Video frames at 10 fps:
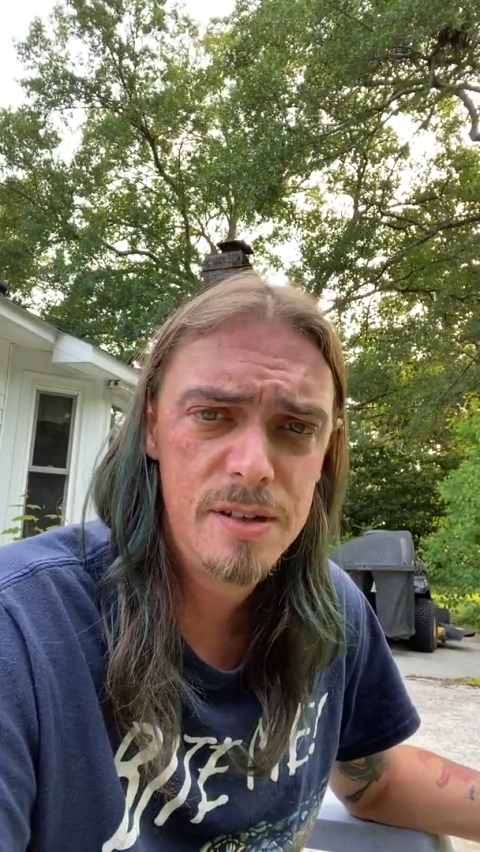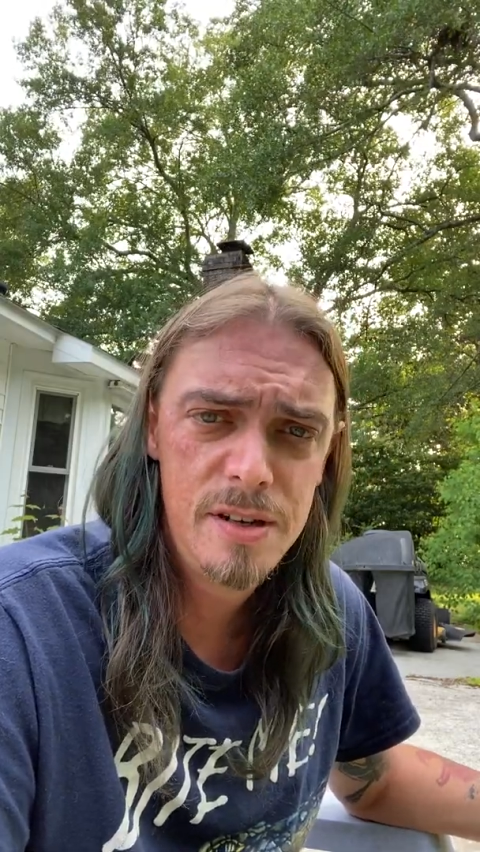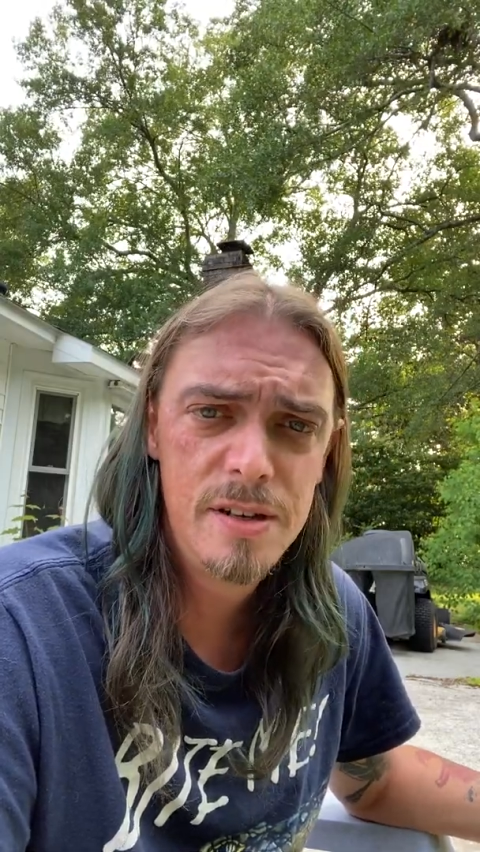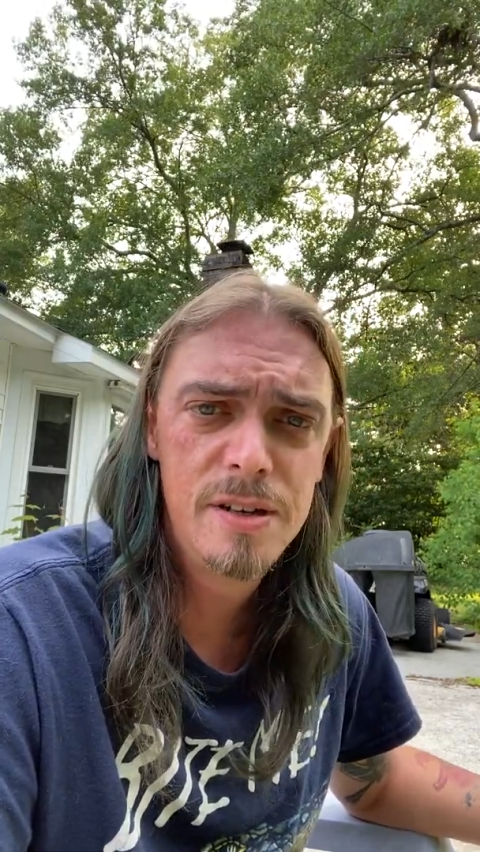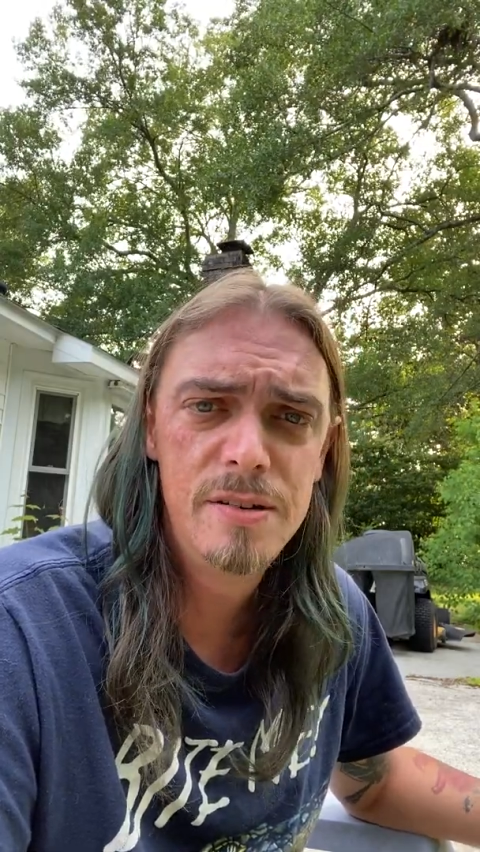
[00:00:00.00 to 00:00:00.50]

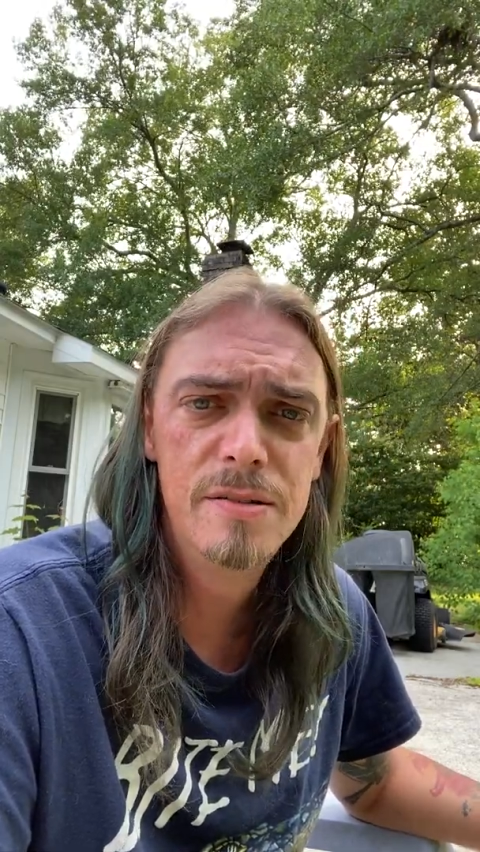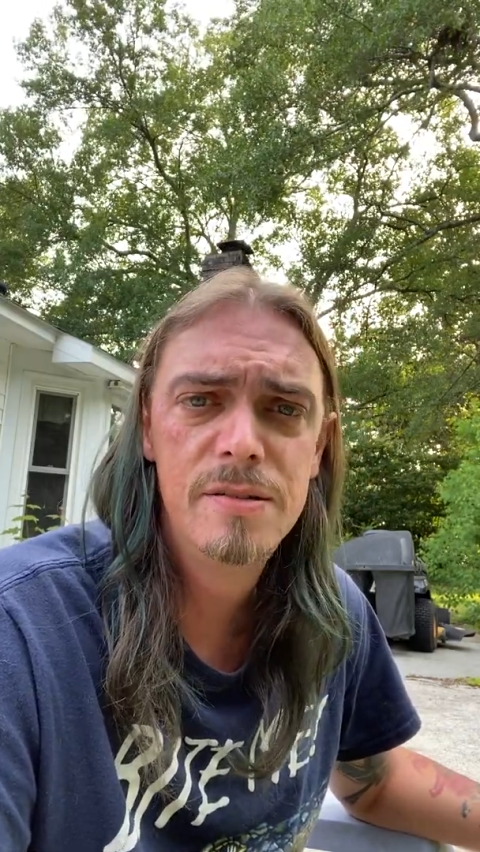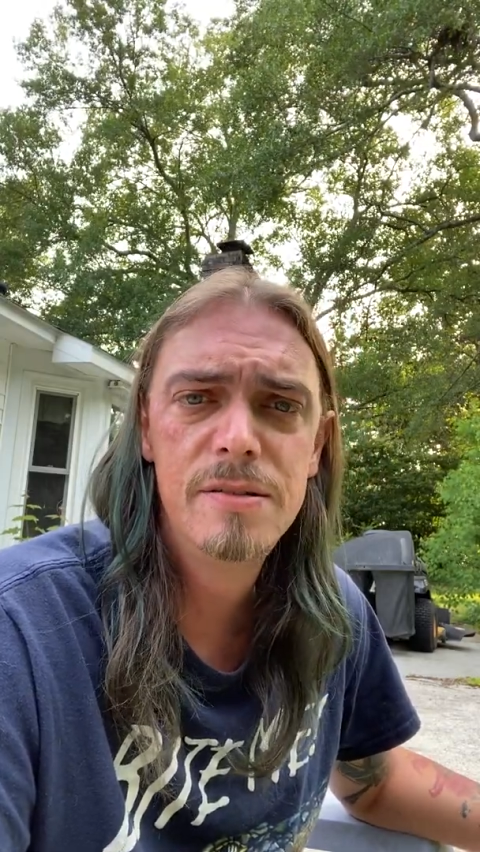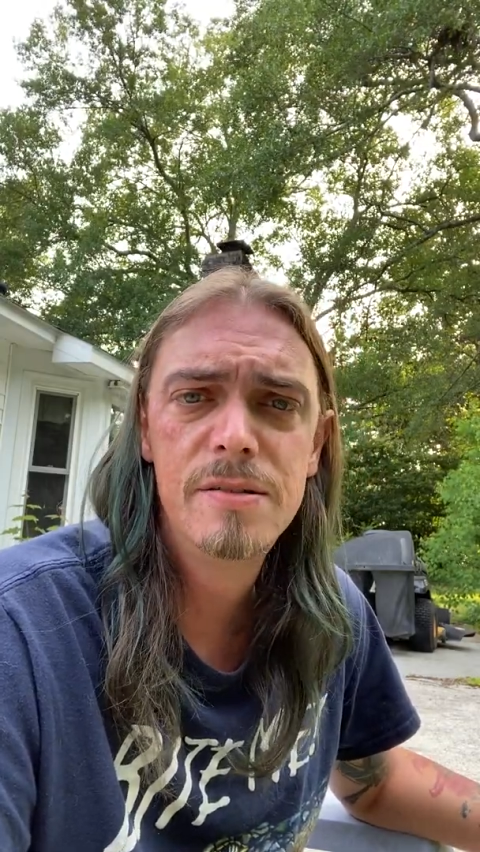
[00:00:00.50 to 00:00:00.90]
and